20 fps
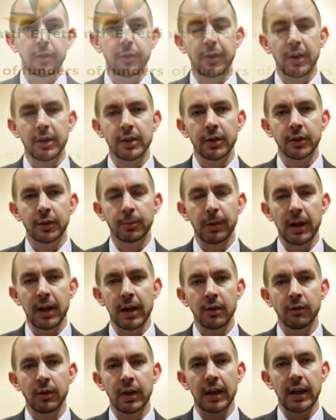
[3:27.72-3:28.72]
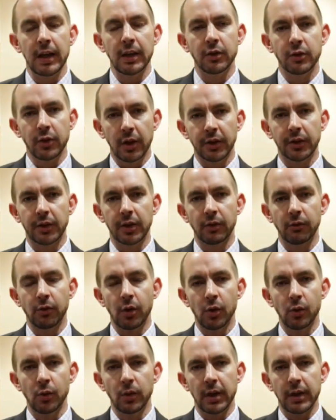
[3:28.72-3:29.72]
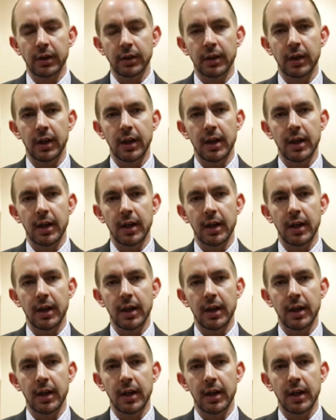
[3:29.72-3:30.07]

Funders play a really interesting role in,